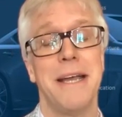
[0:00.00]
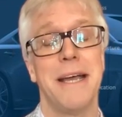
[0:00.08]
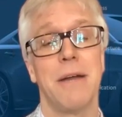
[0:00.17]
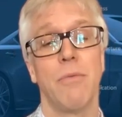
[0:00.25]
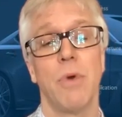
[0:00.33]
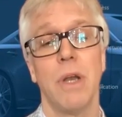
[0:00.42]

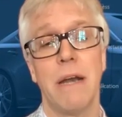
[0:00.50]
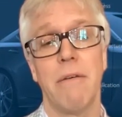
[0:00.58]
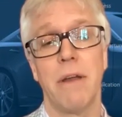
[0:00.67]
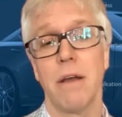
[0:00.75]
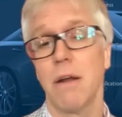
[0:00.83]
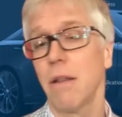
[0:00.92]
And we're
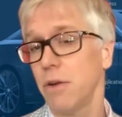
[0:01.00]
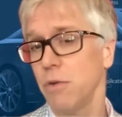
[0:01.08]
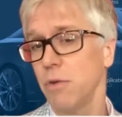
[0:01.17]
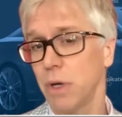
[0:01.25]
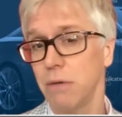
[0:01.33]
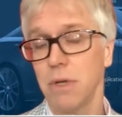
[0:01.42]
layering on a
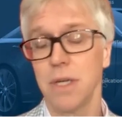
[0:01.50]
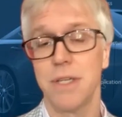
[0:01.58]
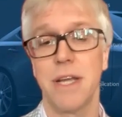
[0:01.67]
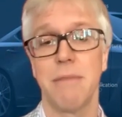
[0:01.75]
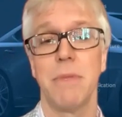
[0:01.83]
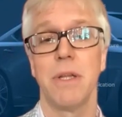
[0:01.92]
third one, uh,
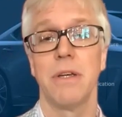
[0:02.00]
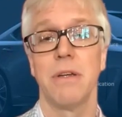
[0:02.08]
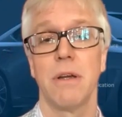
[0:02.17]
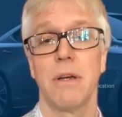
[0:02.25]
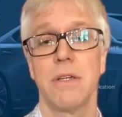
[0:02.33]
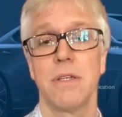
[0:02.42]
ten million
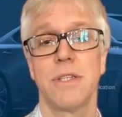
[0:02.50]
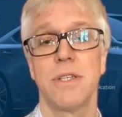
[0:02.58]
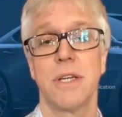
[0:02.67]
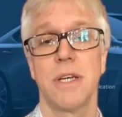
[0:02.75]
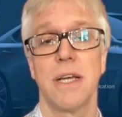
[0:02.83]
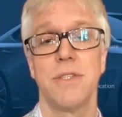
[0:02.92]
dollars,
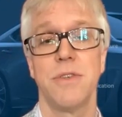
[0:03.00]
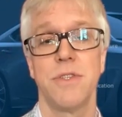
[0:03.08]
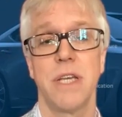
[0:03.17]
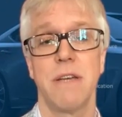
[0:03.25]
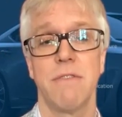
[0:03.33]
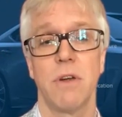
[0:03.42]
uh, as you
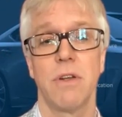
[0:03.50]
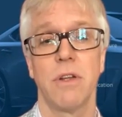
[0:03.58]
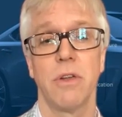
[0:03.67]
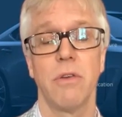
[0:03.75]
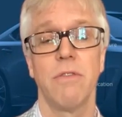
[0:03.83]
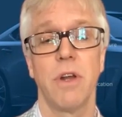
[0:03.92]
say, of
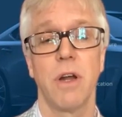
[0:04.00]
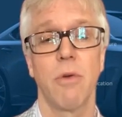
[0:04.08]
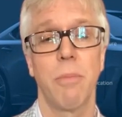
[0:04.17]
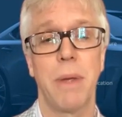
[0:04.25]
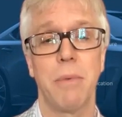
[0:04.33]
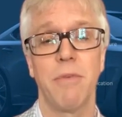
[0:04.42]
non-dilutive,
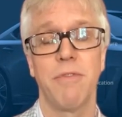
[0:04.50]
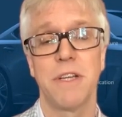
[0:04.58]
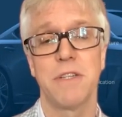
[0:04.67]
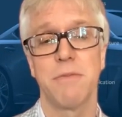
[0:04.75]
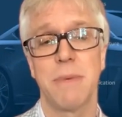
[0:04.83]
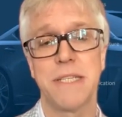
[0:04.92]
non-repayable
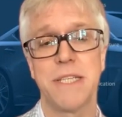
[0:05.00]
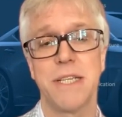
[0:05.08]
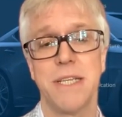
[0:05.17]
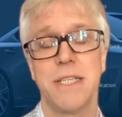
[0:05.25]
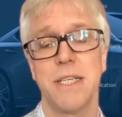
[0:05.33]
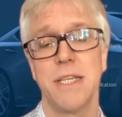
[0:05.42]
funds from S D
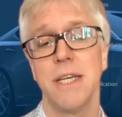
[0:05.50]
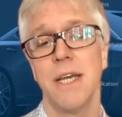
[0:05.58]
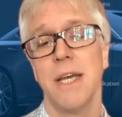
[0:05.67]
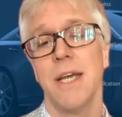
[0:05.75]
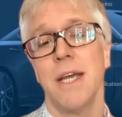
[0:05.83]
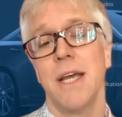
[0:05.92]
T C.
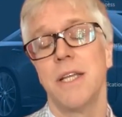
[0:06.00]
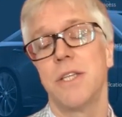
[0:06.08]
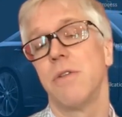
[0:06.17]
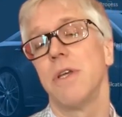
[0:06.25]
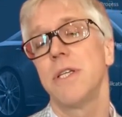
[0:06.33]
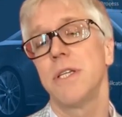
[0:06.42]

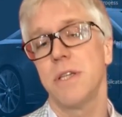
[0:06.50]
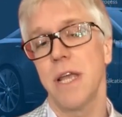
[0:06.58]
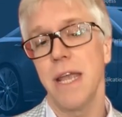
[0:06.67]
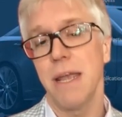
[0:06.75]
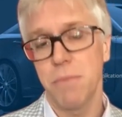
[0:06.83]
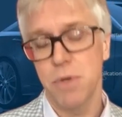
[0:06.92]
So this is
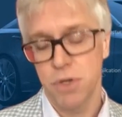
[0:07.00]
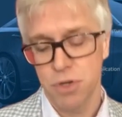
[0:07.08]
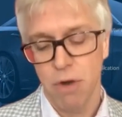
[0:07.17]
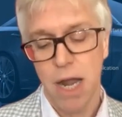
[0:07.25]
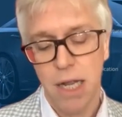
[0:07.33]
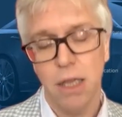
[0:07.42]
aimed
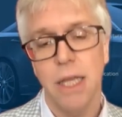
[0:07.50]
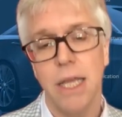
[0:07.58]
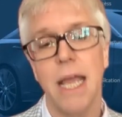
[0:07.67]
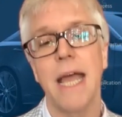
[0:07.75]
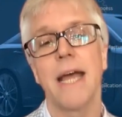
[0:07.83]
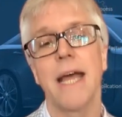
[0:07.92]
directly
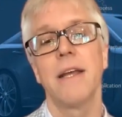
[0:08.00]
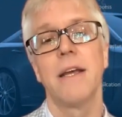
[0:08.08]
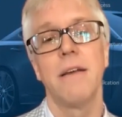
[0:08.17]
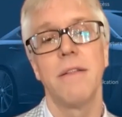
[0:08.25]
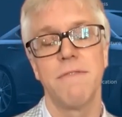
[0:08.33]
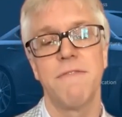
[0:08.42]
at
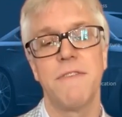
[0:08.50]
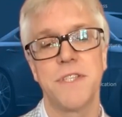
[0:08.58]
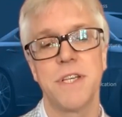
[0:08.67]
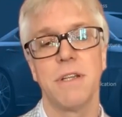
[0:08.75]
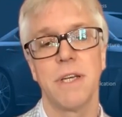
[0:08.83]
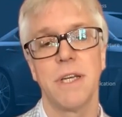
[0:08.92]
uh, the
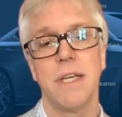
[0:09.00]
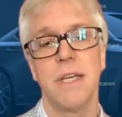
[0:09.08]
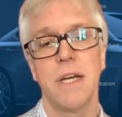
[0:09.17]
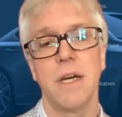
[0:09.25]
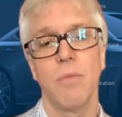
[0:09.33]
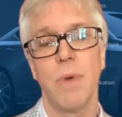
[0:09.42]

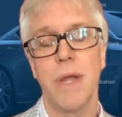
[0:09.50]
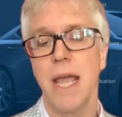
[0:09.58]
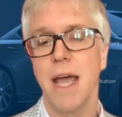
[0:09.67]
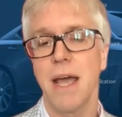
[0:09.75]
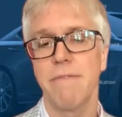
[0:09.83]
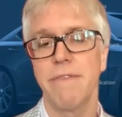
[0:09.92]
facility uh, we
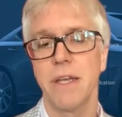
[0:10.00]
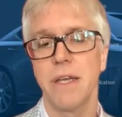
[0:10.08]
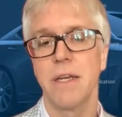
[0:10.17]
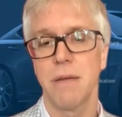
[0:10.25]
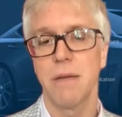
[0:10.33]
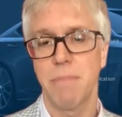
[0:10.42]
have
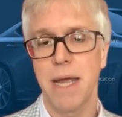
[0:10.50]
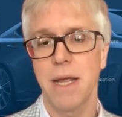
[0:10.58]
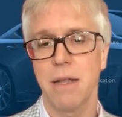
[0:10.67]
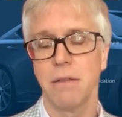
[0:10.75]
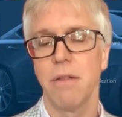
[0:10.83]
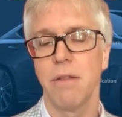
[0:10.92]
in
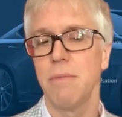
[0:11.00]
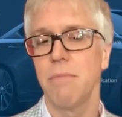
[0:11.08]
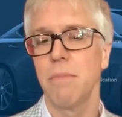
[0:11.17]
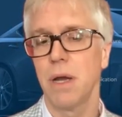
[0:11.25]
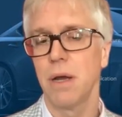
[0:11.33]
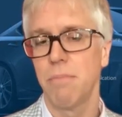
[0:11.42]
Quebec,
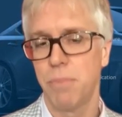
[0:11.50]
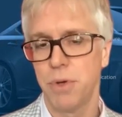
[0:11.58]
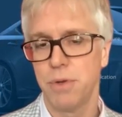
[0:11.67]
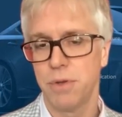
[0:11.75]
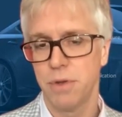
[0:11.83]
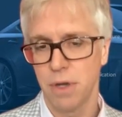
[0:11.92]
lithium uh, pro-
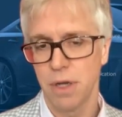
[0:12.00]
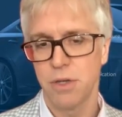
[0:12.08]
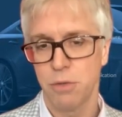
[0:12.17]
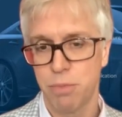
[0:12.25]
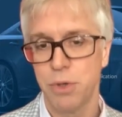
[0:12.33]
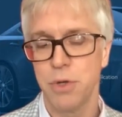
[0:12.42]
uh,
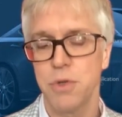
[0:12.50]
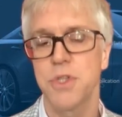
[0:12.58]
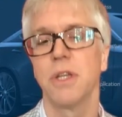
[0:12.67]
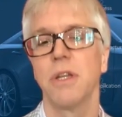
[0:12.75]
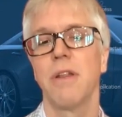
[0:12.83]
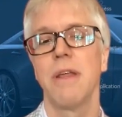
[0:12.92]
to
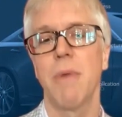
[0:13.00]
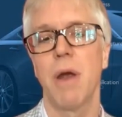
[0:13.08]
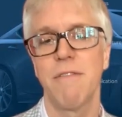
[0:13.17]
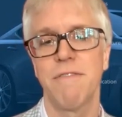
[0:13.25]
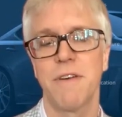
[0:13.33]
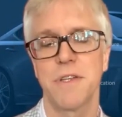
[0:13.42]
produce lithium
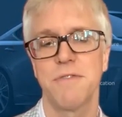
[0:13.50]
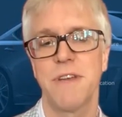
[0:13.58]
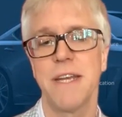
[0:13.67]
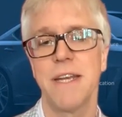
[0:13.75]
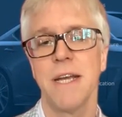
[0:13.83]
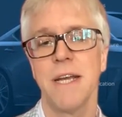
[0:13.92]
iron
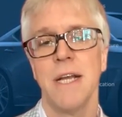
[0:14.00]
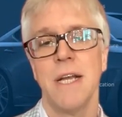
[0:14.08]
phosphate.